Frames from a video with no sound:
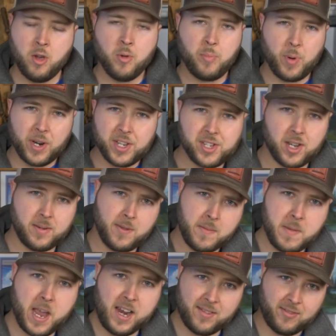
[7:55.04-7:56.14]
but it's going to be
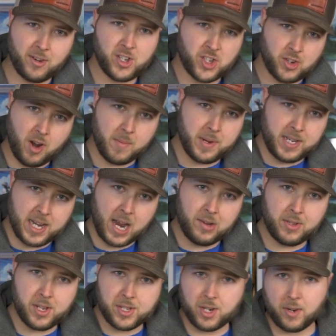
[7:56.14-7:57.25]
made for scrubbing
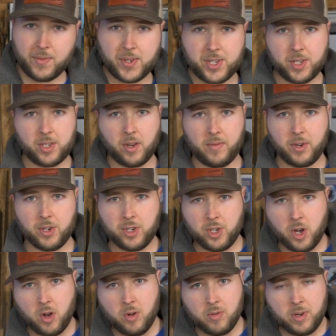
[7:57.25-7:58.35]
down the surfaces of your
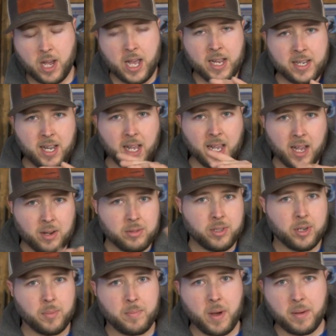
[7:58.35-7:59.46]
stone, taking out
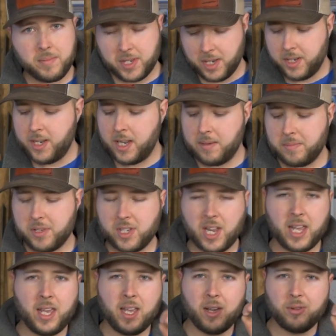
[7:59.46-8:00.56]
little bumps and dips,
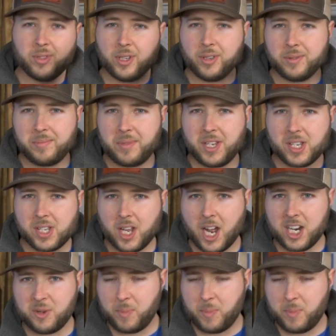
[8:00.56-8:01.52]
taking out little dislodged